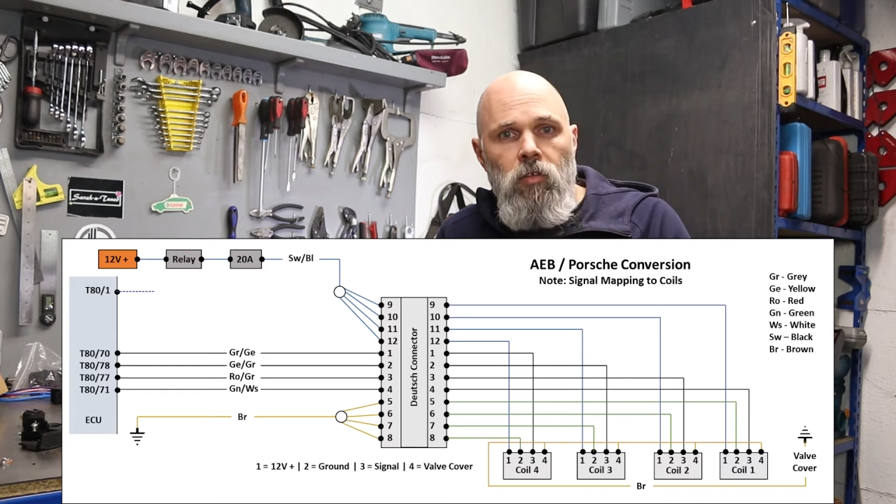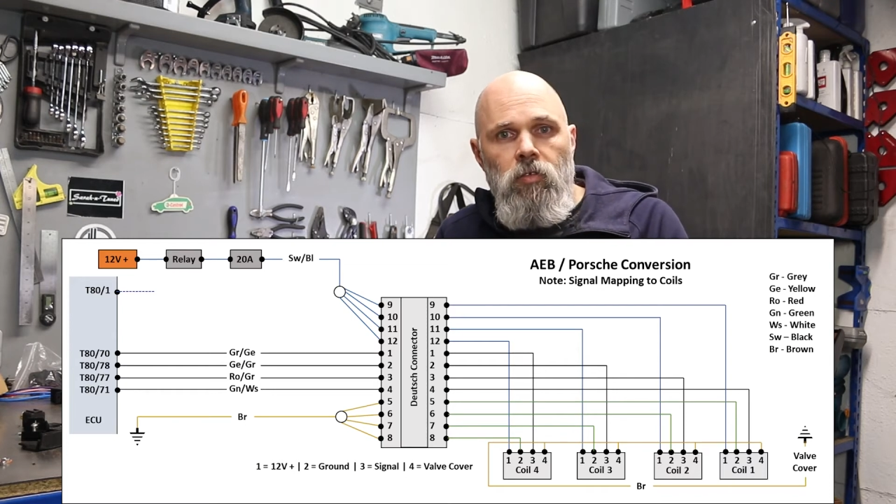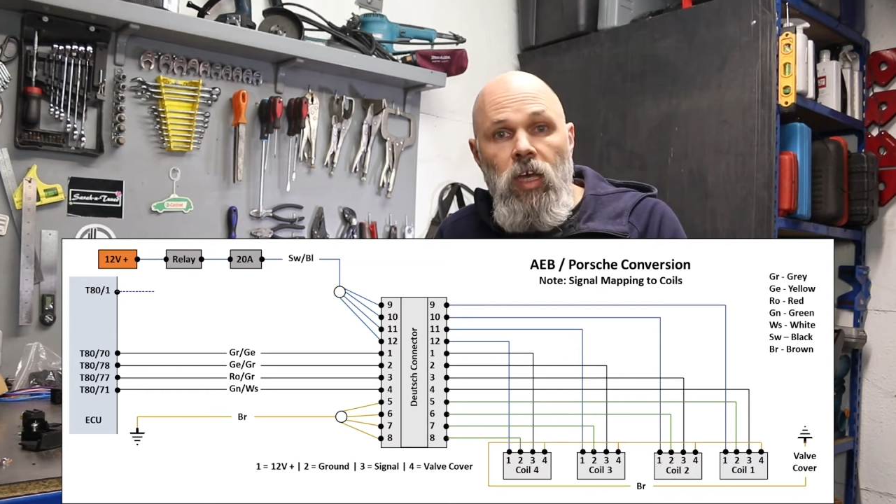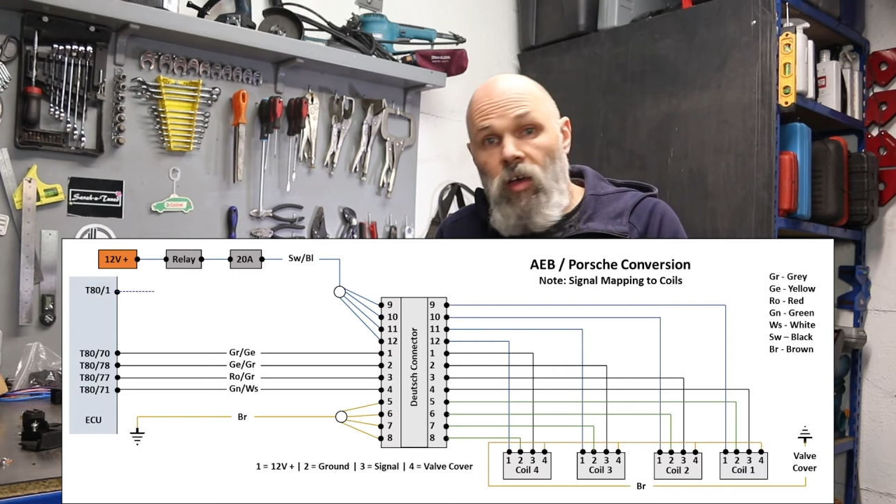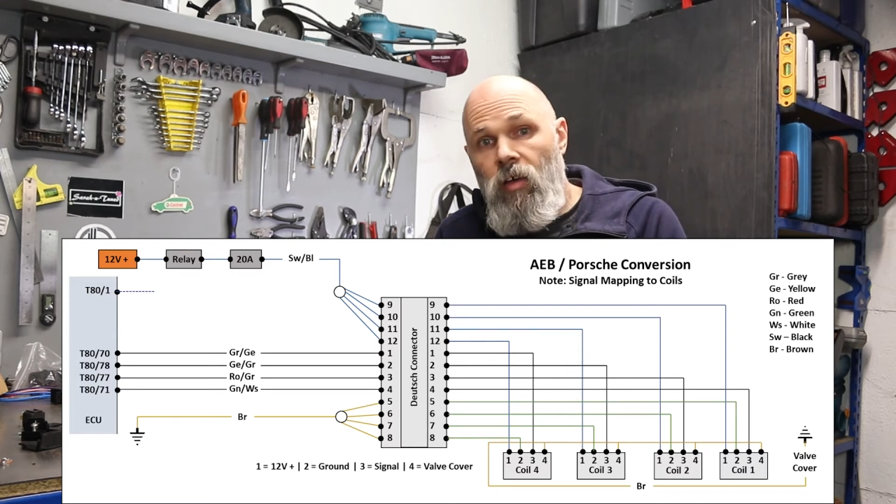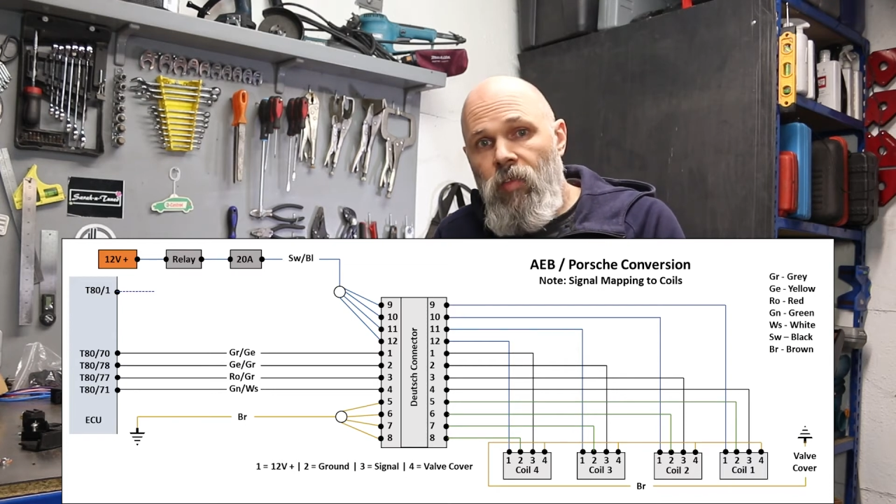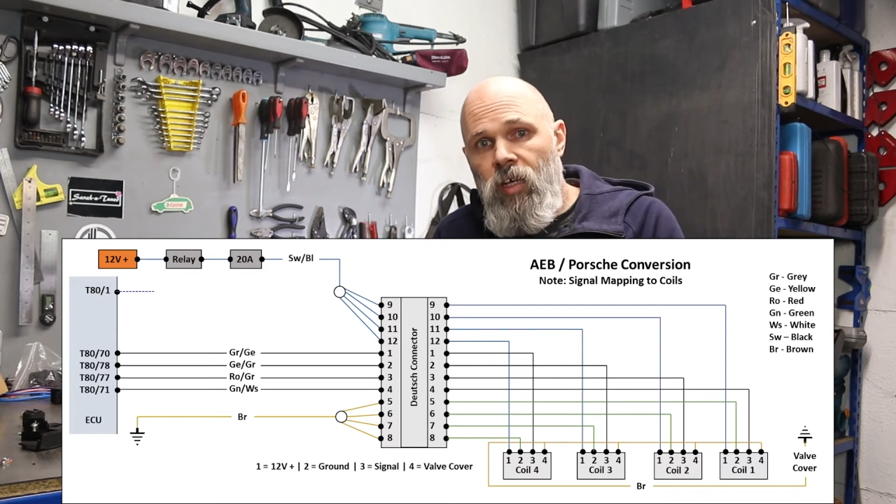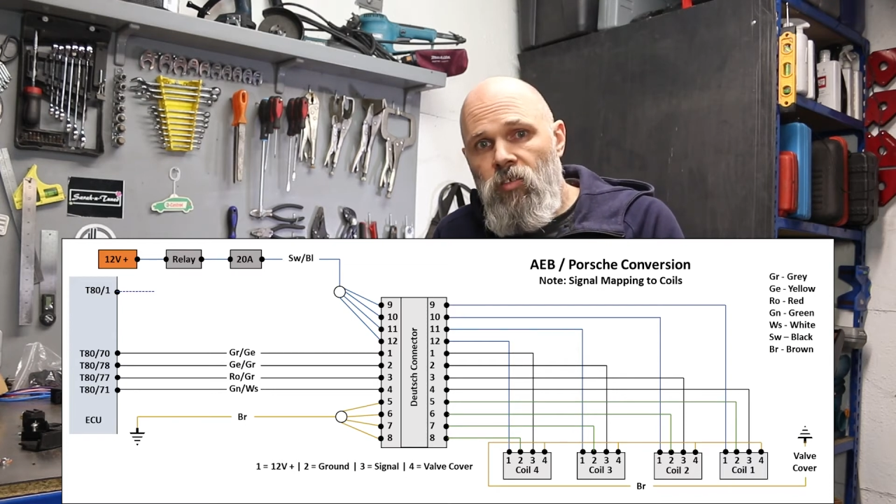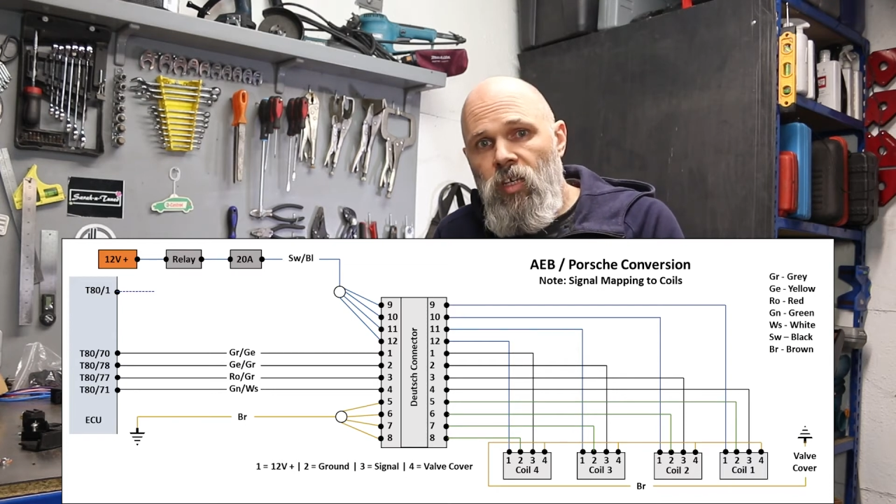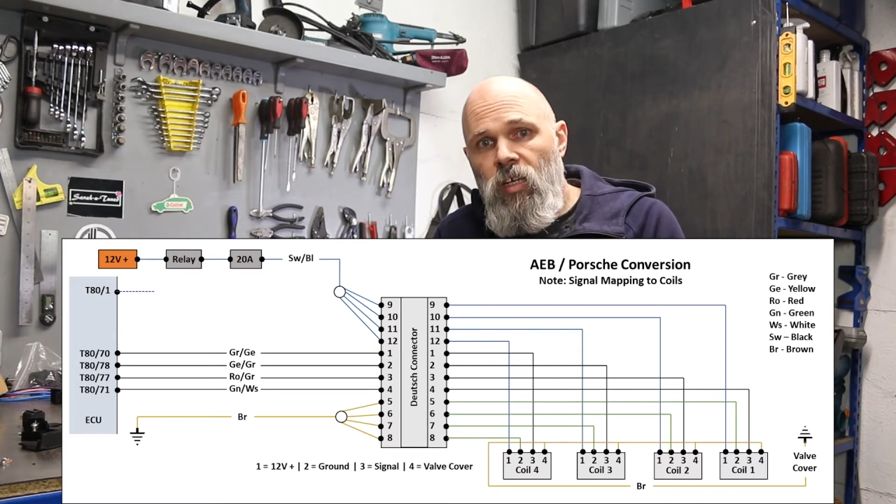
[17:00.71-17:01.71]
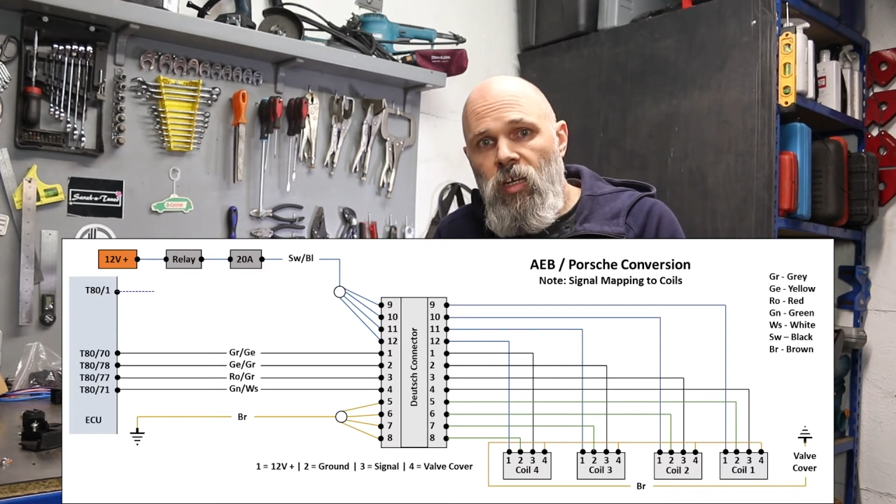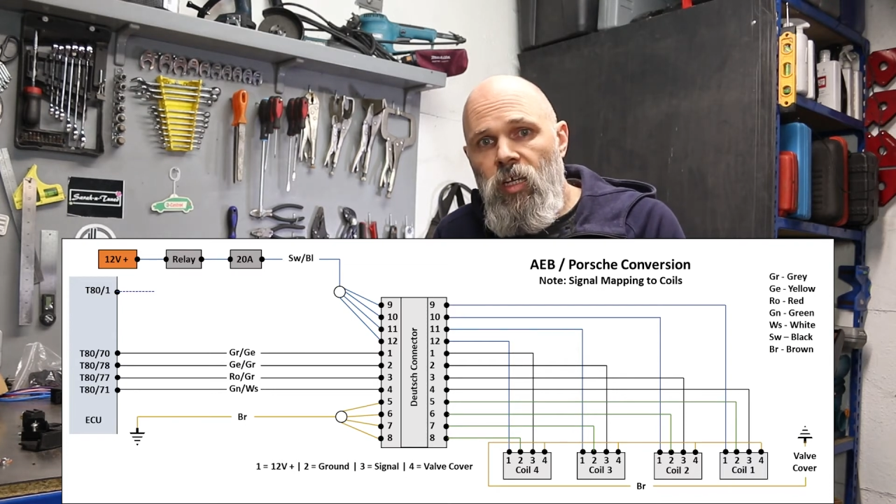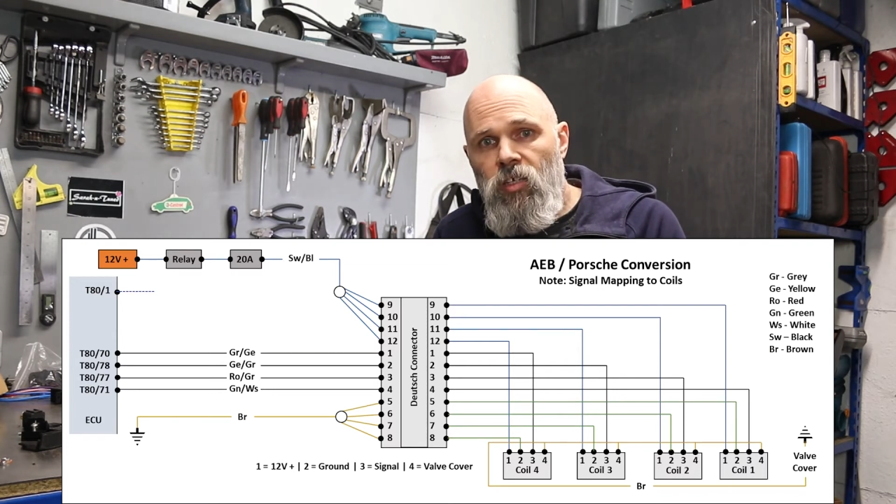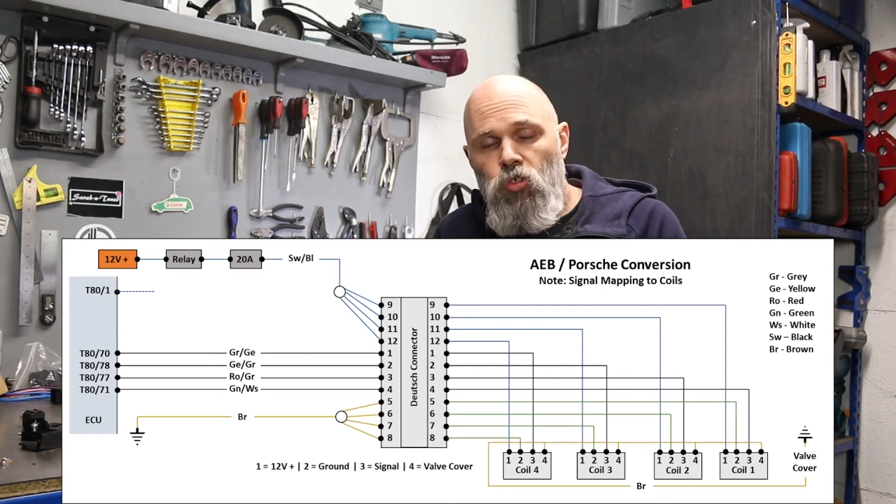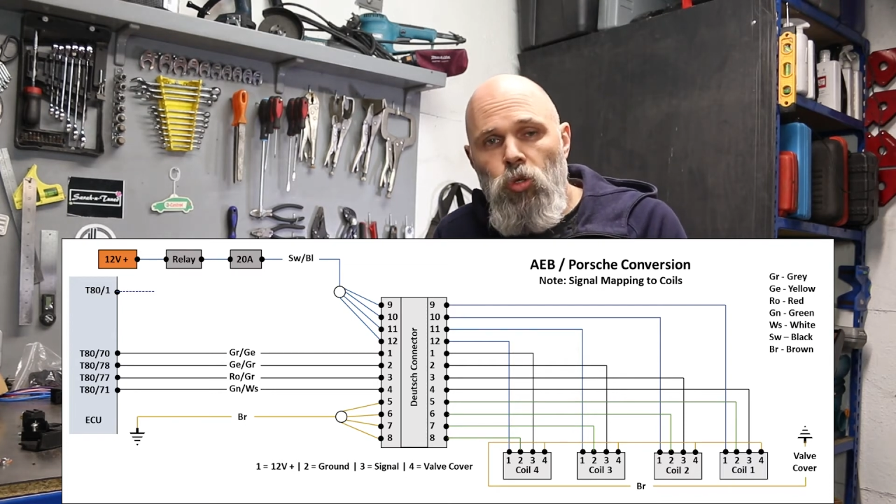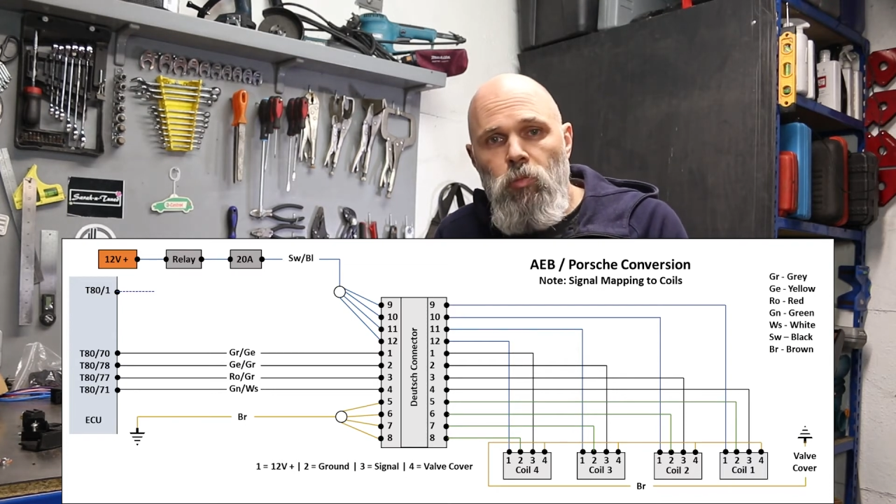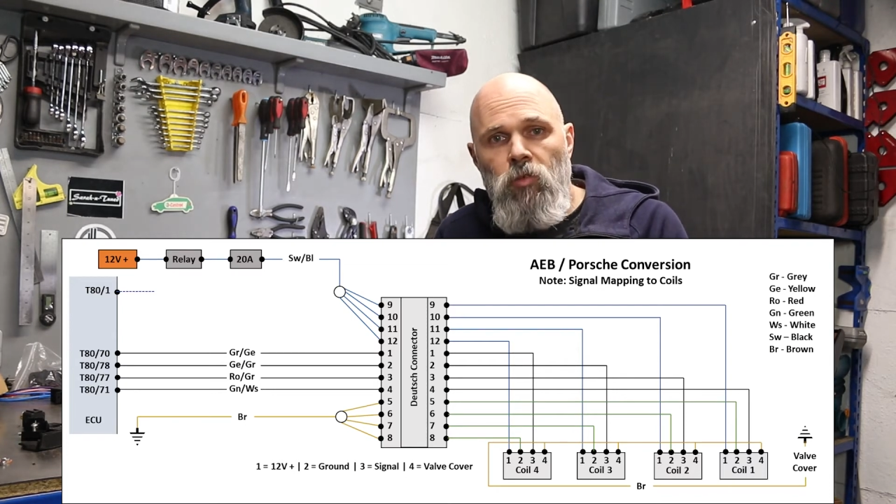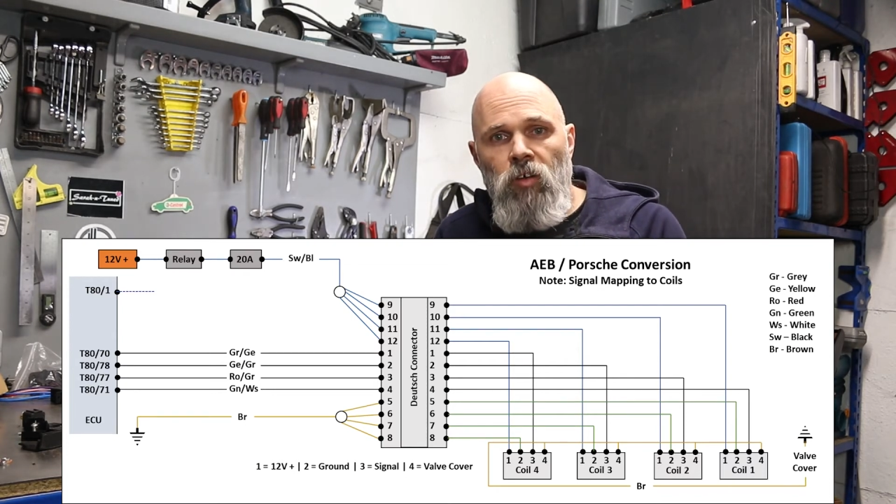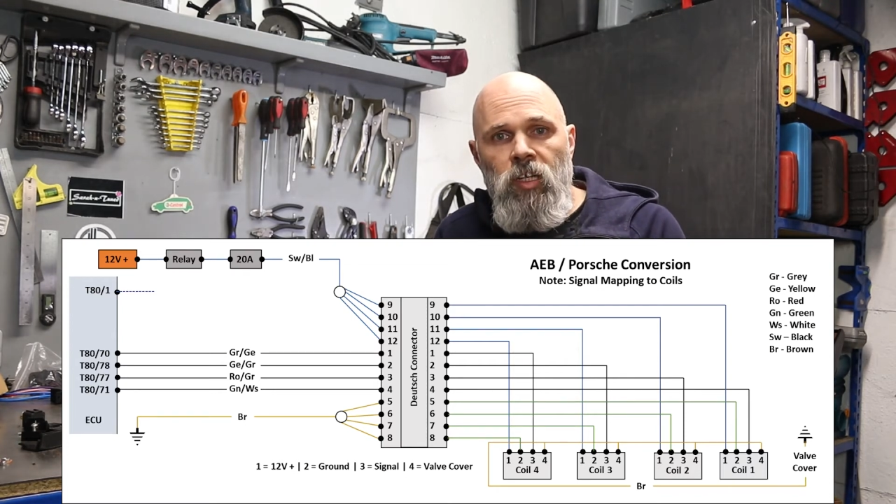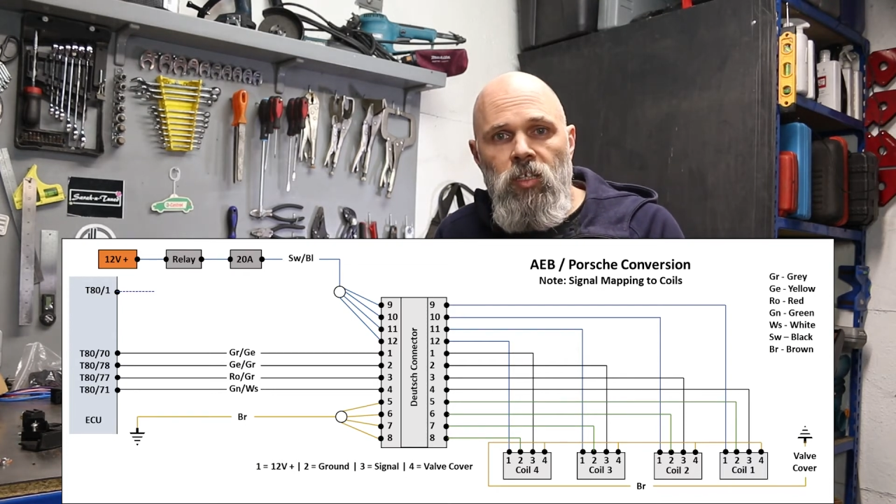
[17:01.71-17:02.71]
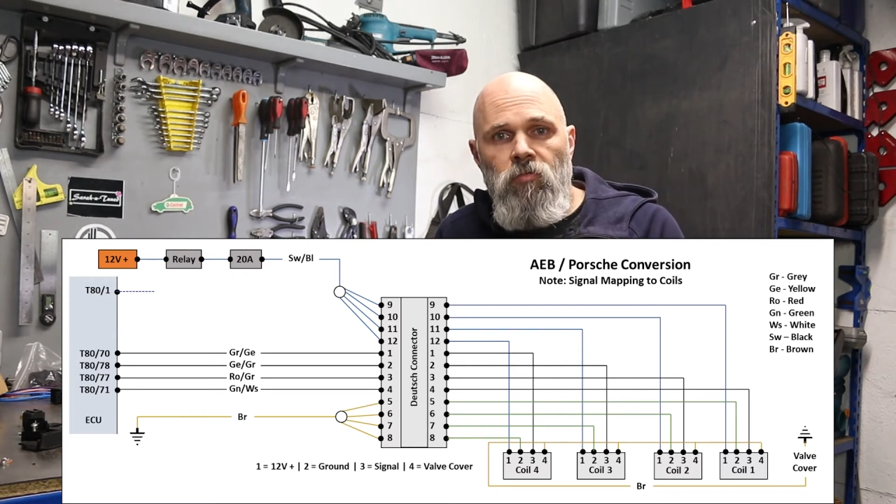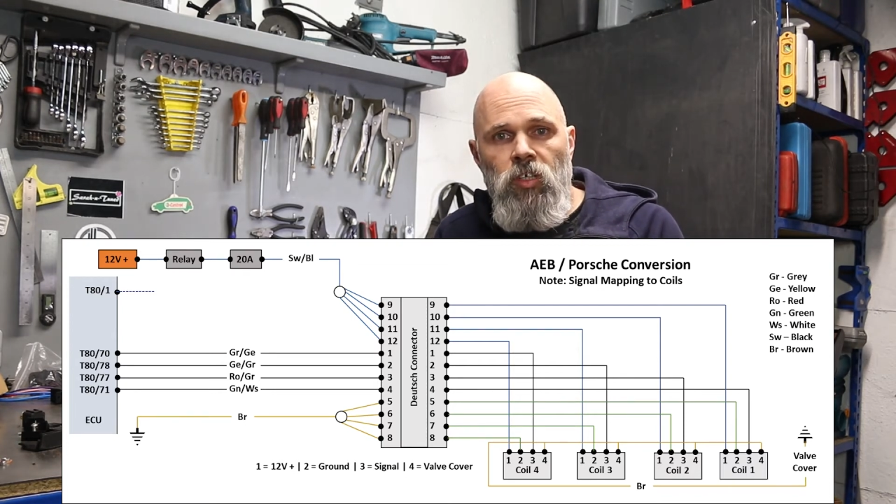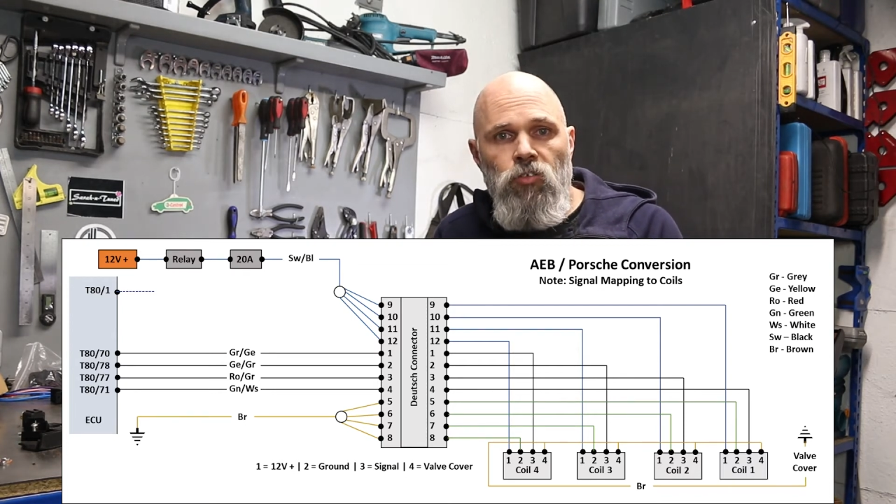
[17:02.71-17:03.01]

Yeah, and that's it, and it should be relatively